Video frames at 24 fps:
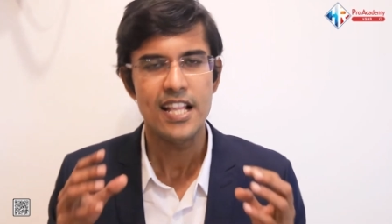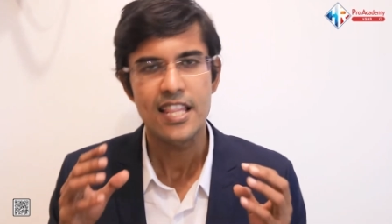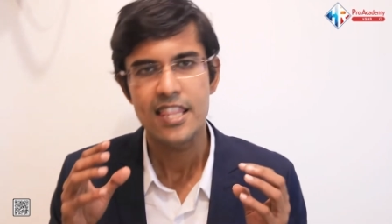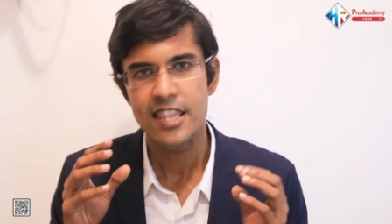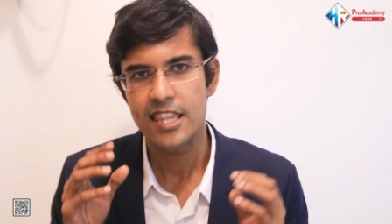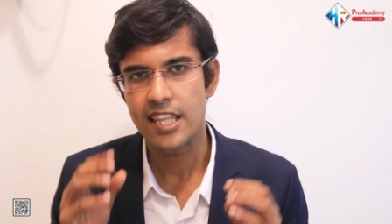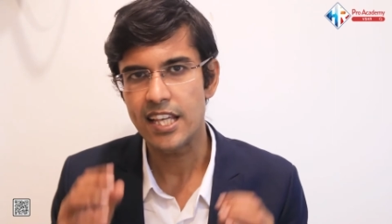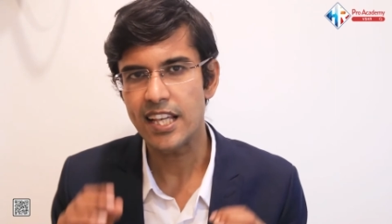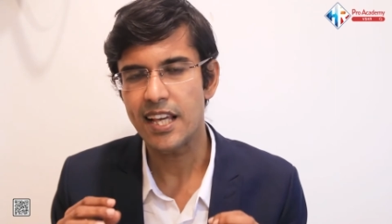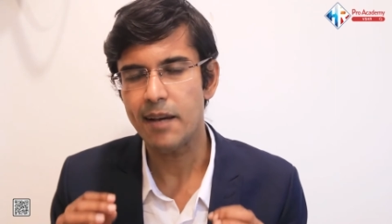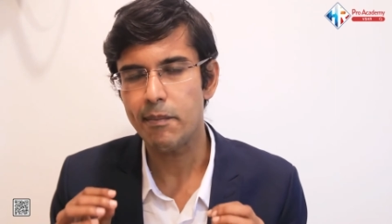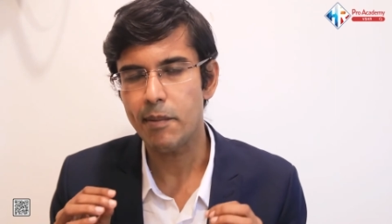
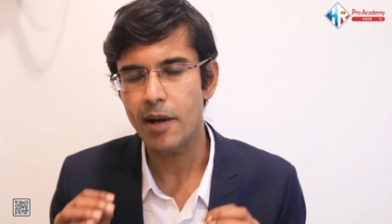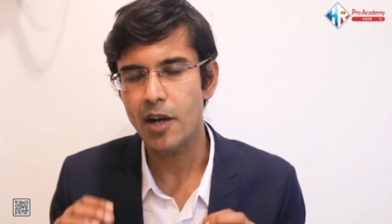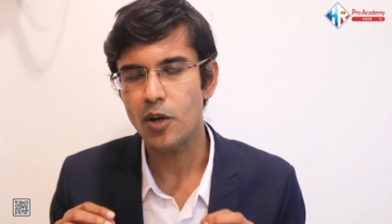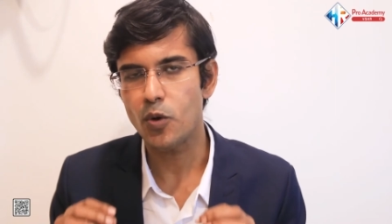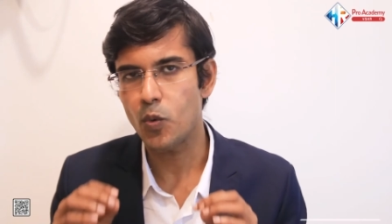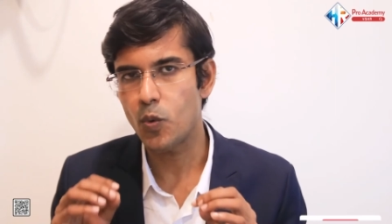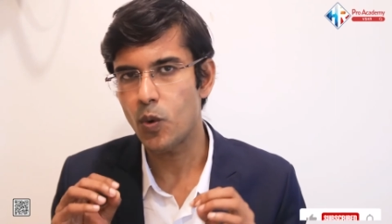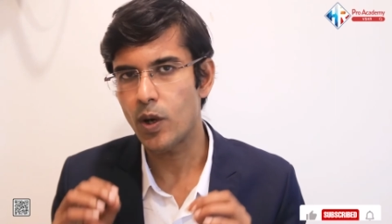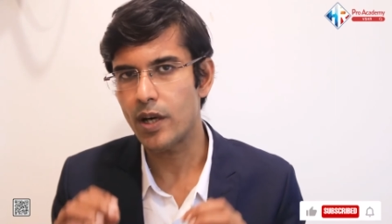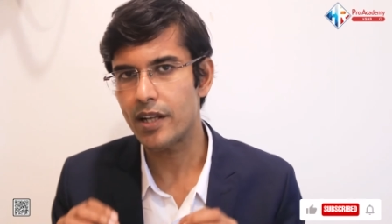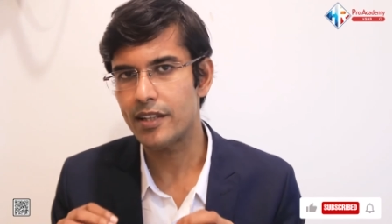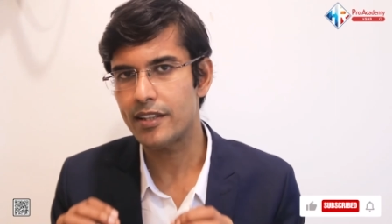think about
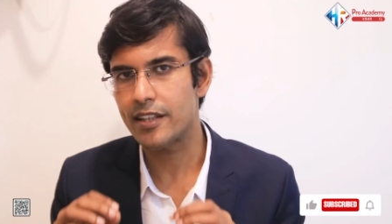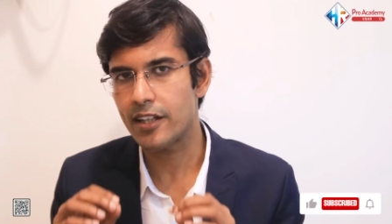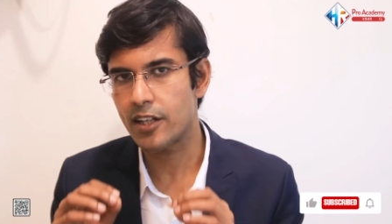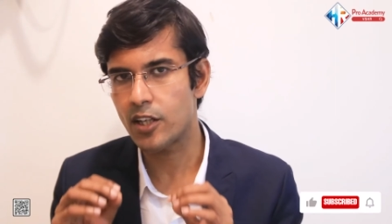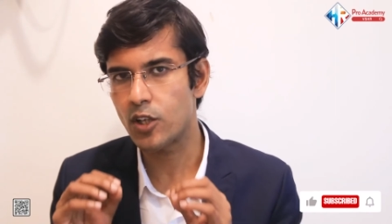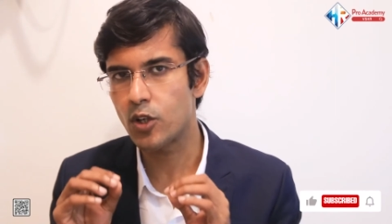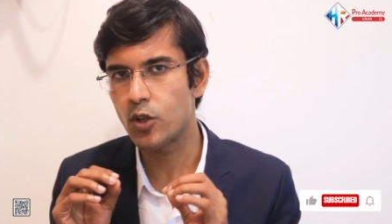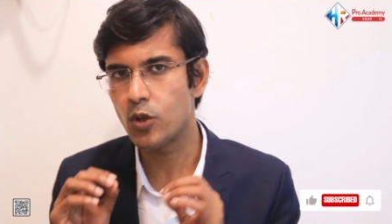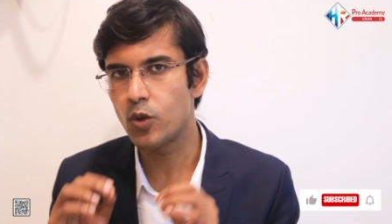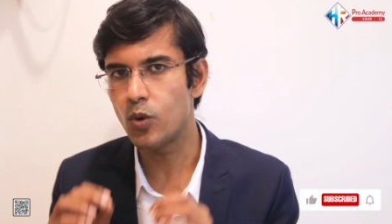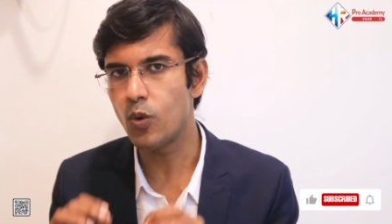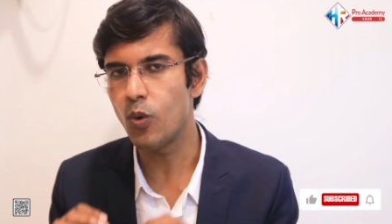what are the
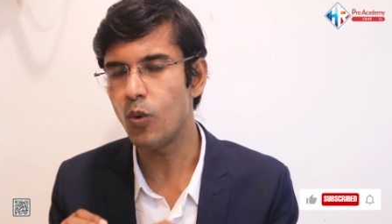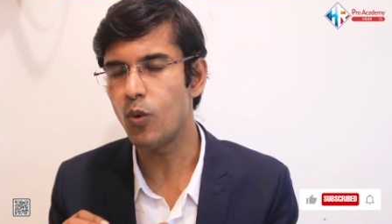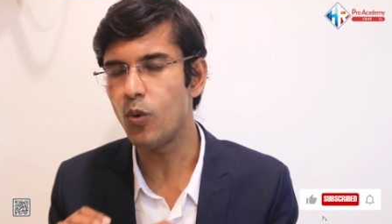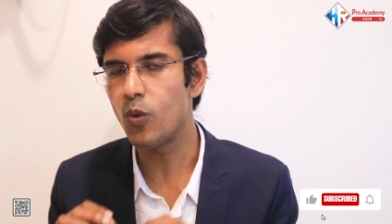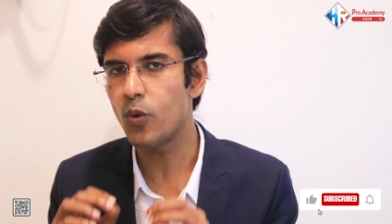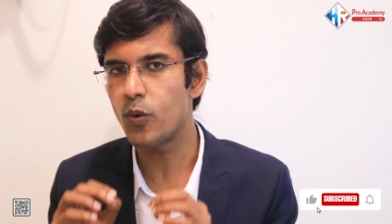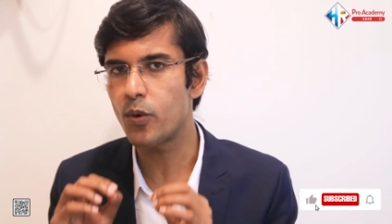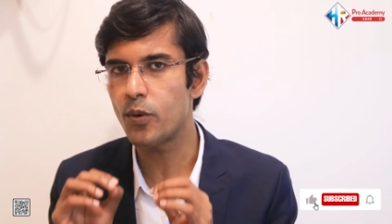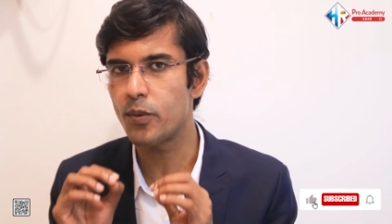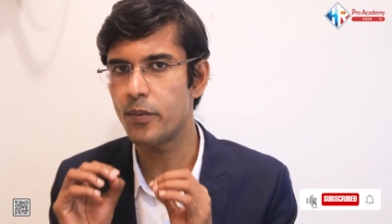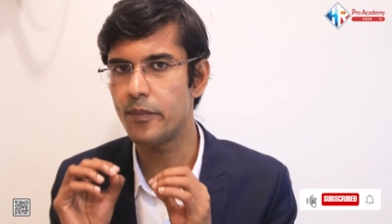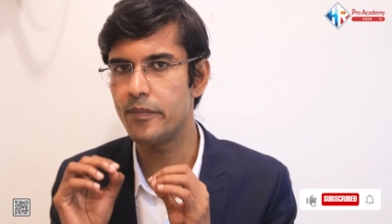
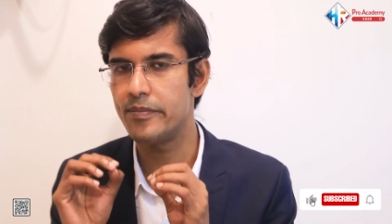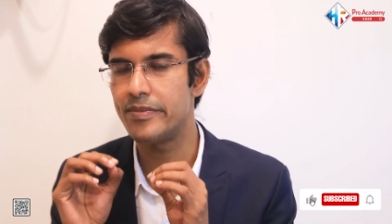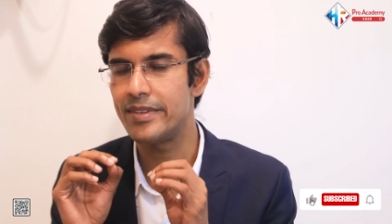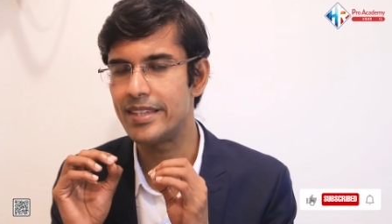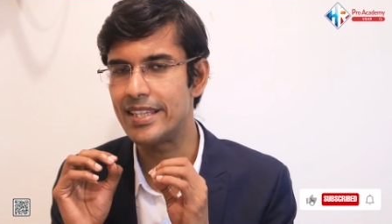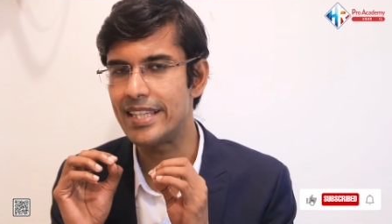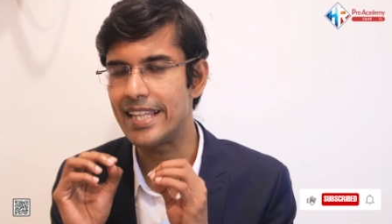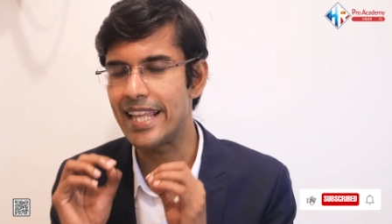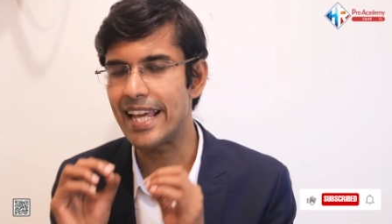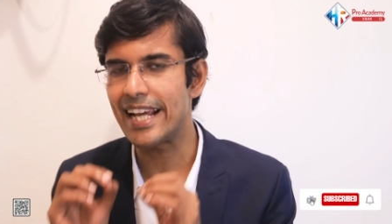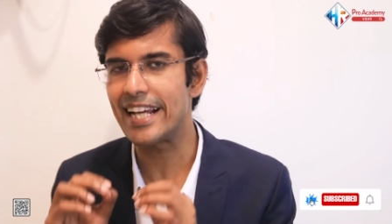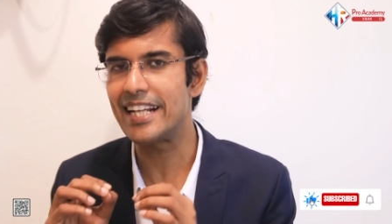core
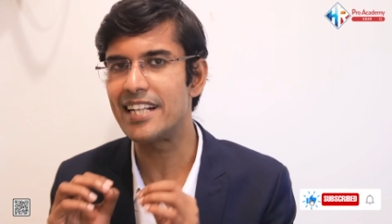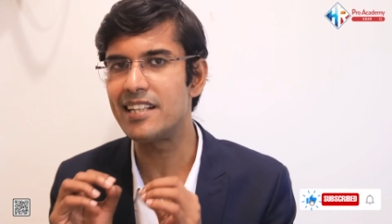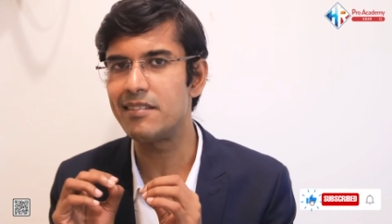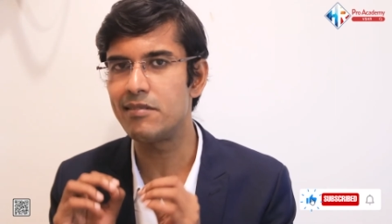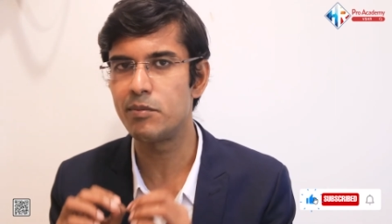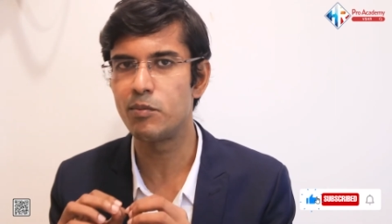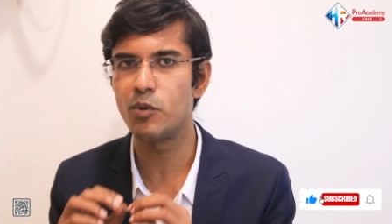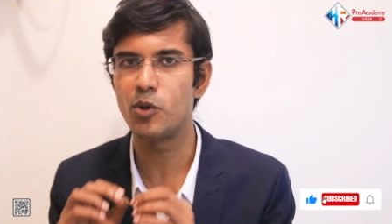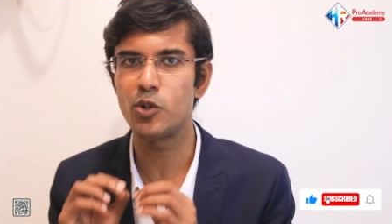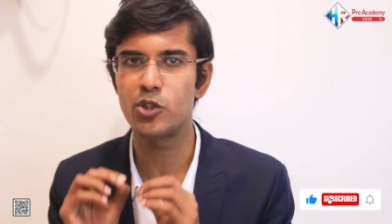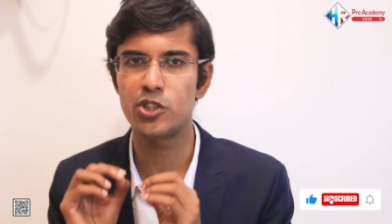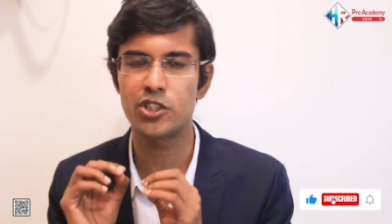negative
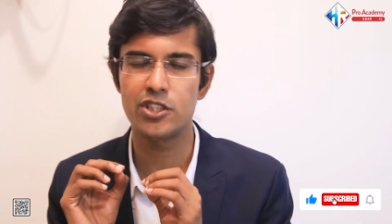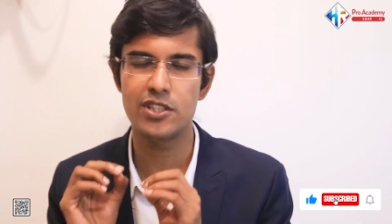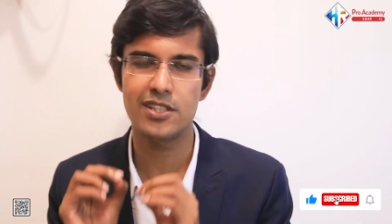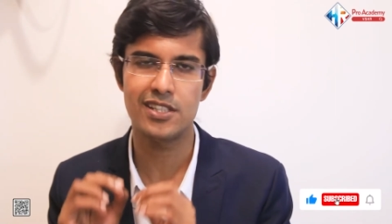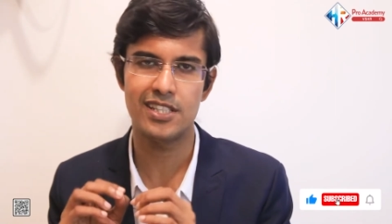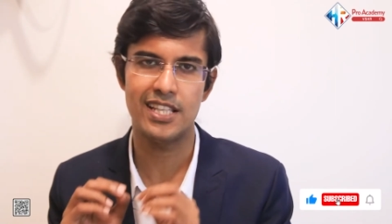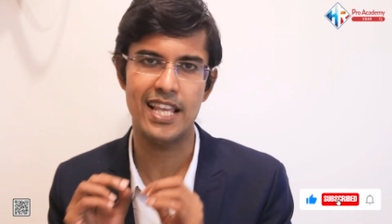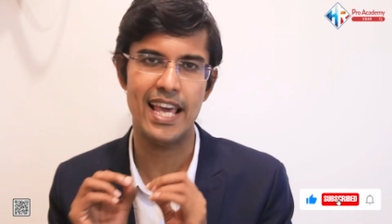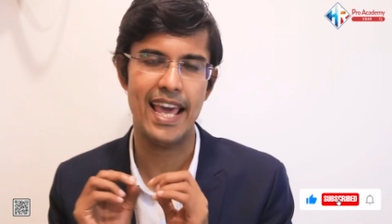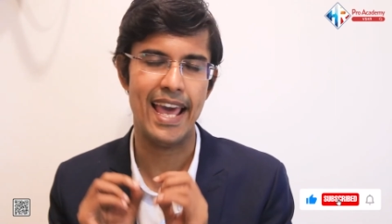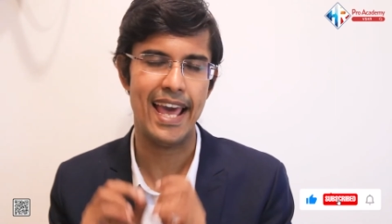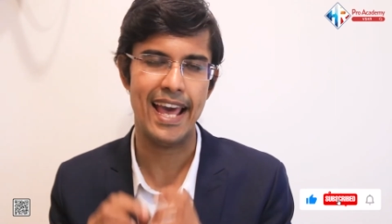emotions
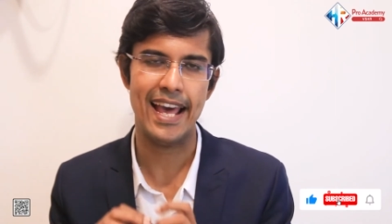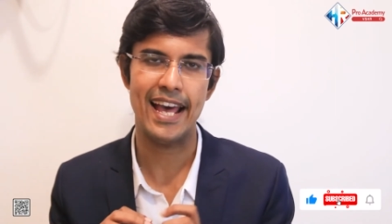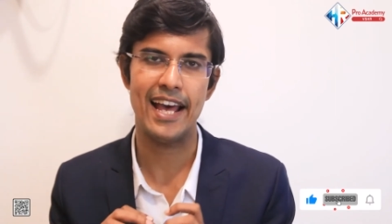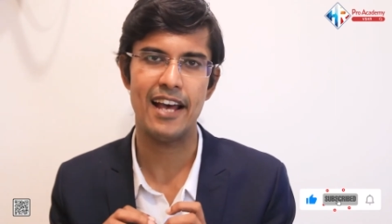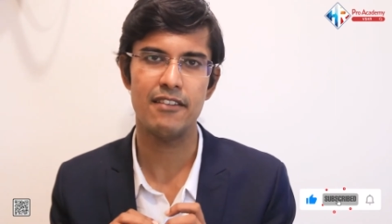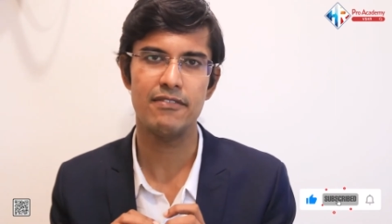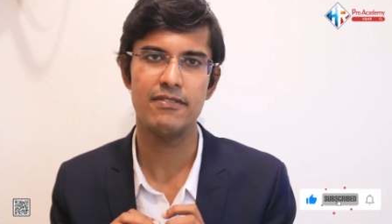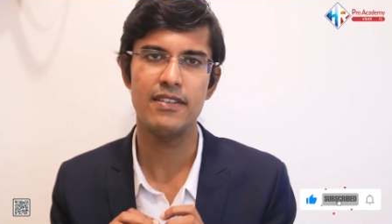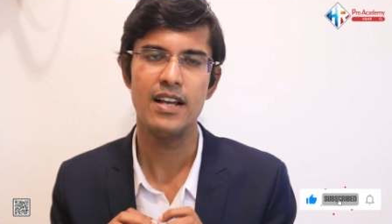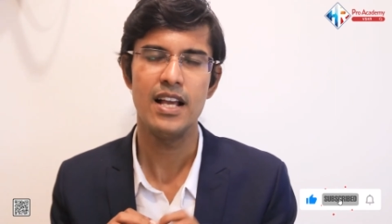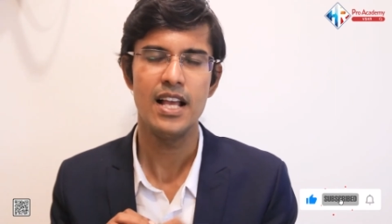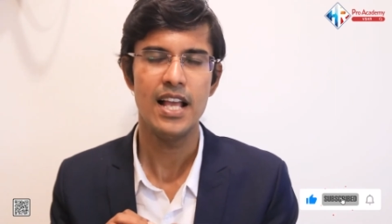they have